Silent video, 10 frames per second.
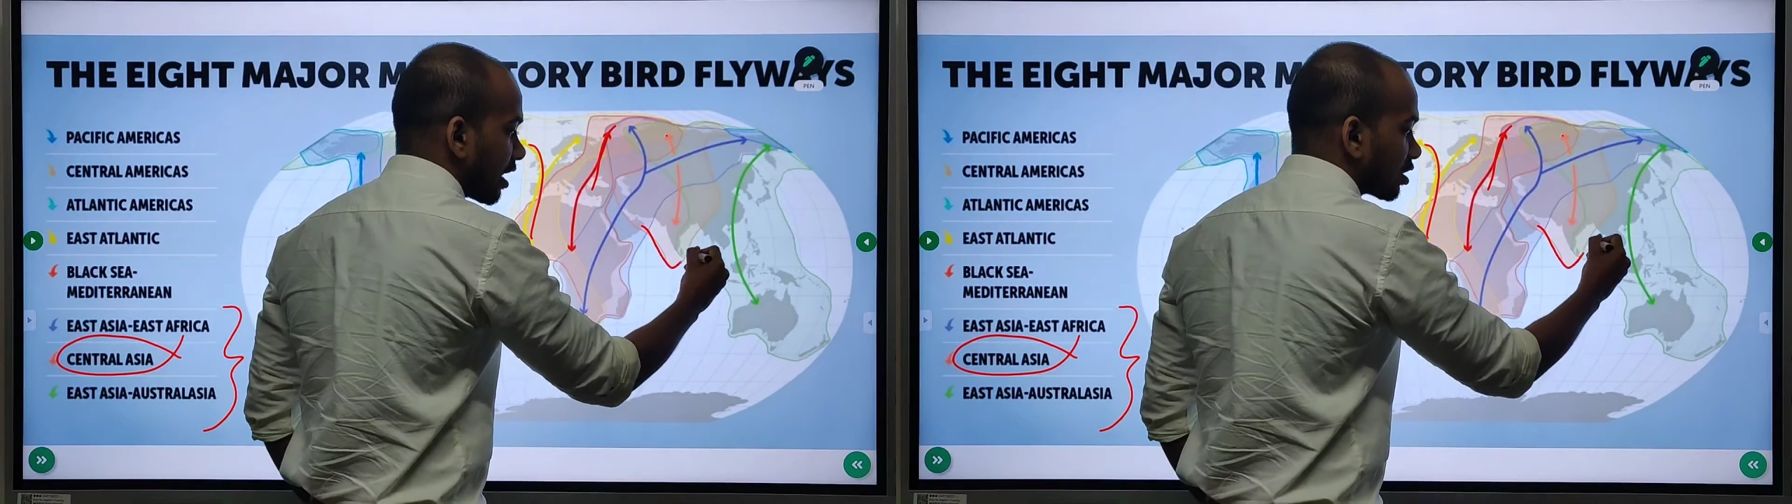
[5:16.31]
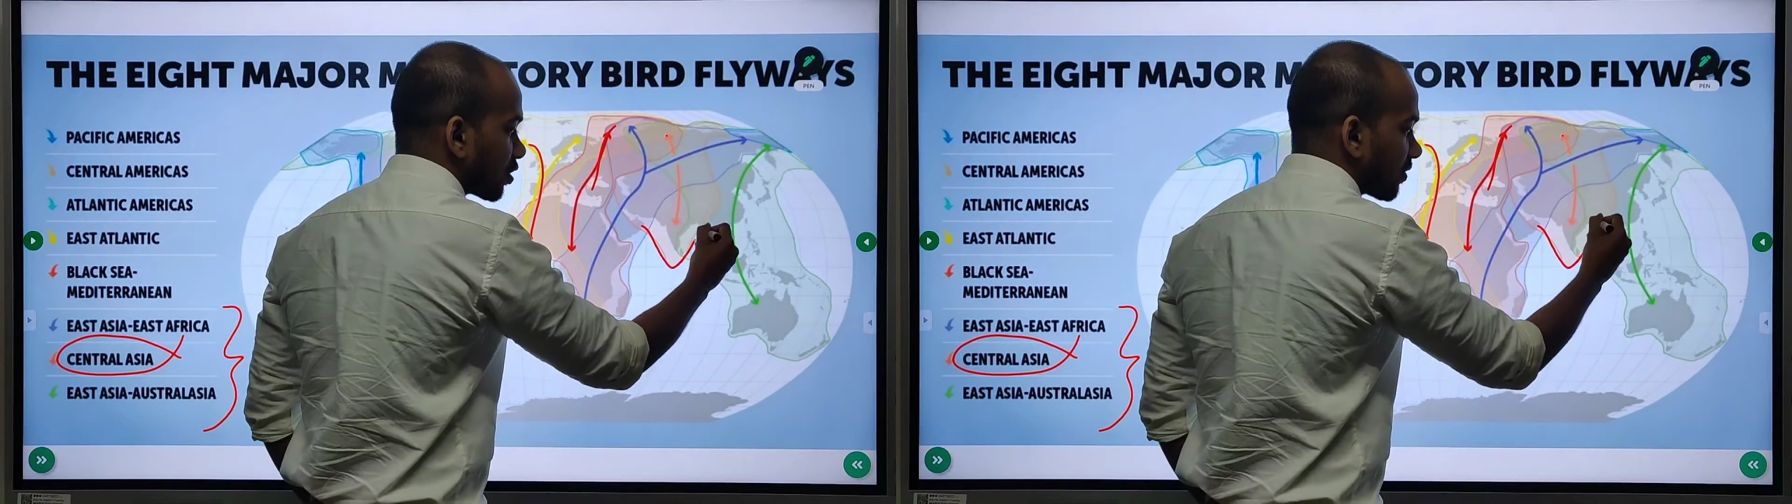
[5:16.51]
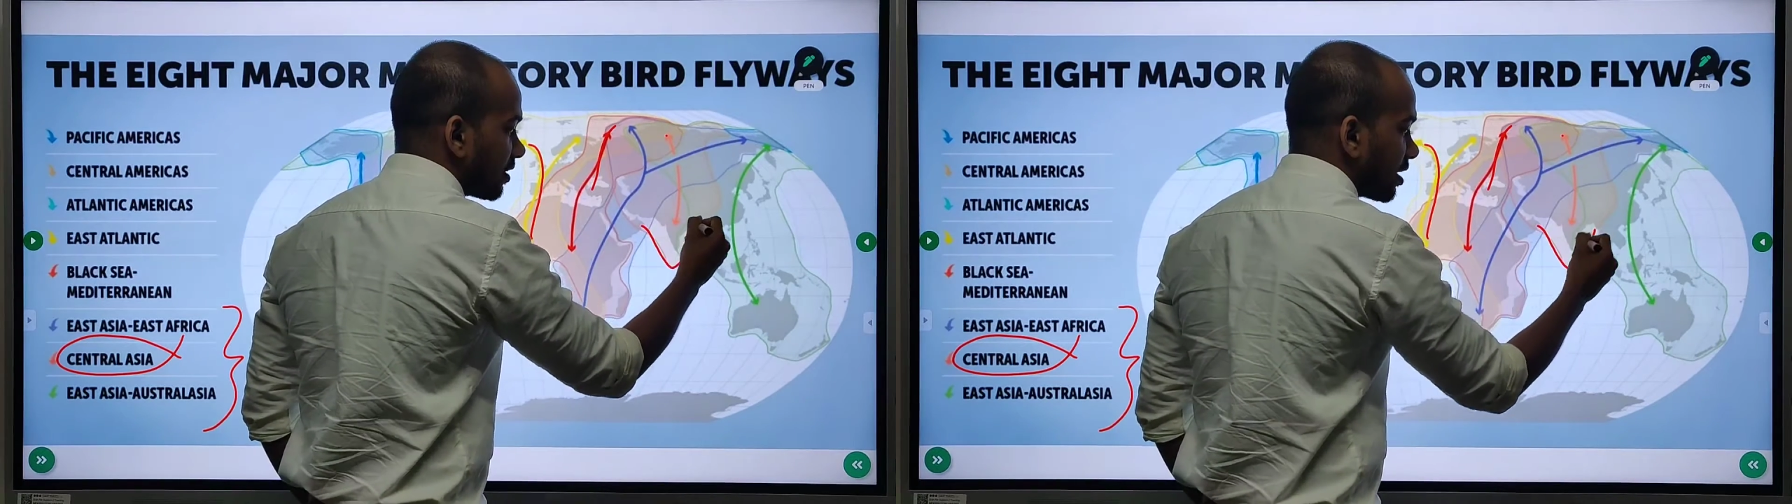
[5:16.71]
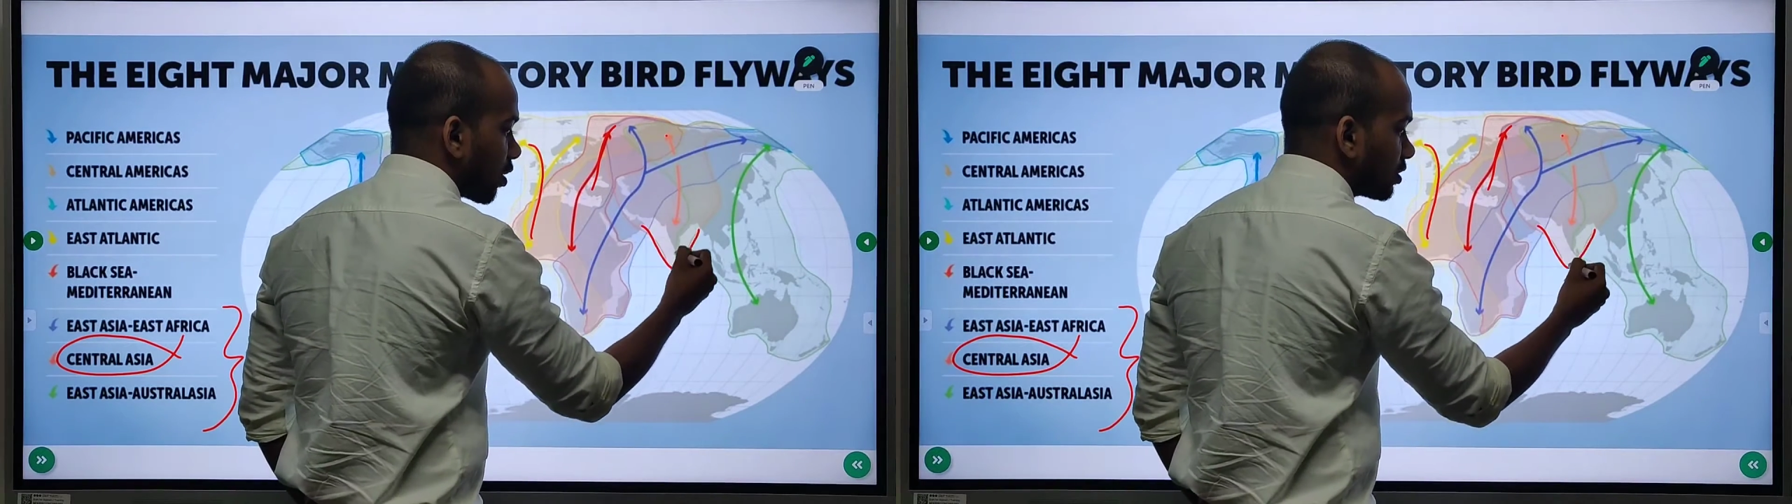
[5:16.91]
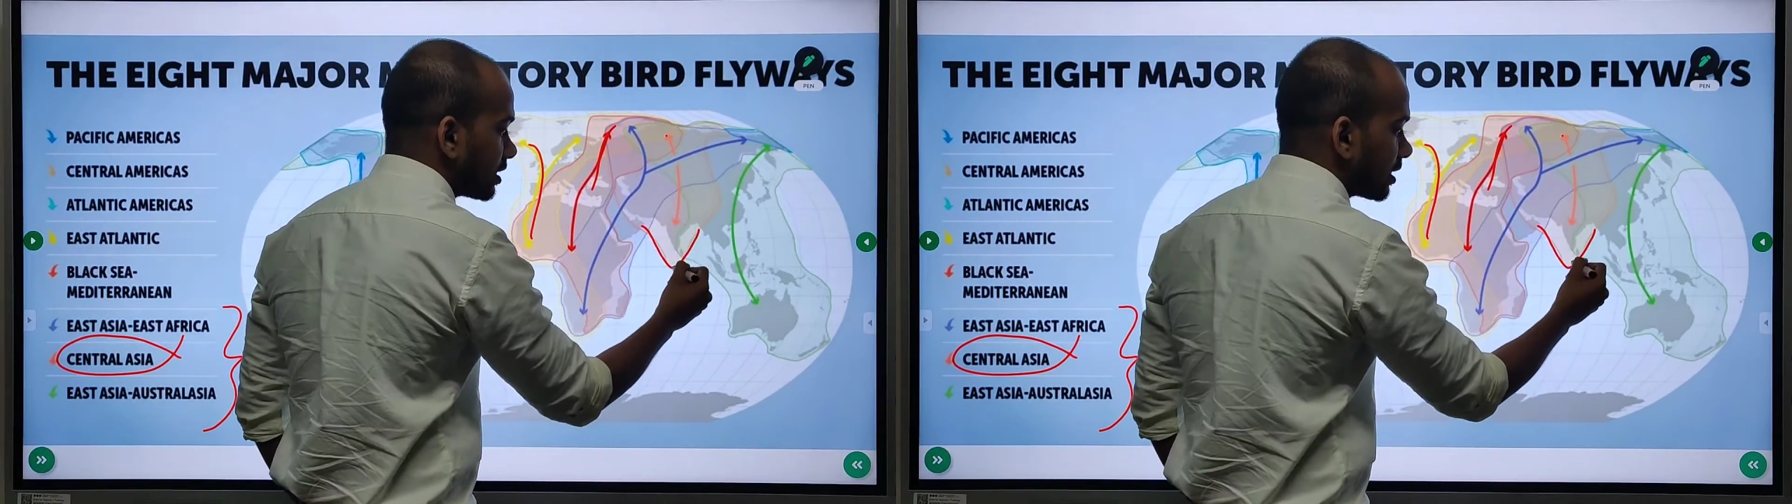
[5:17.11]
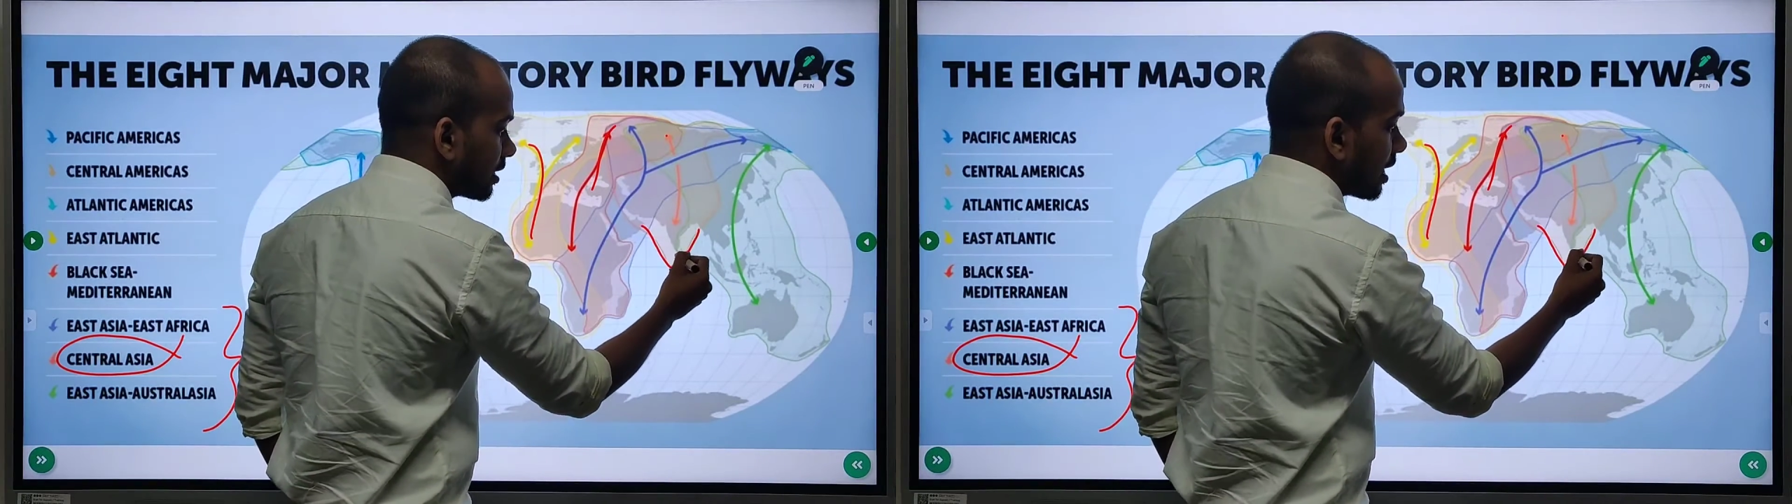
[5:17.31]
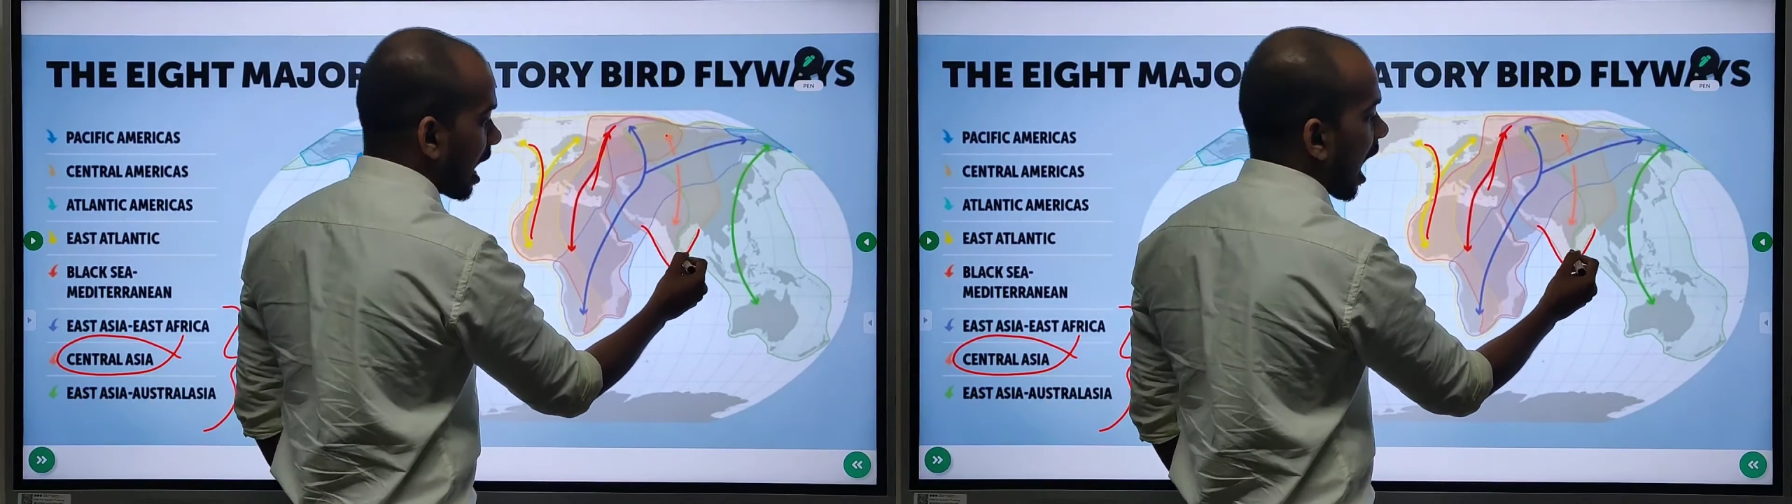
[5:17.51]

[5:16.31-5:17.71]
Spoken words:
areas of Indian Ocean,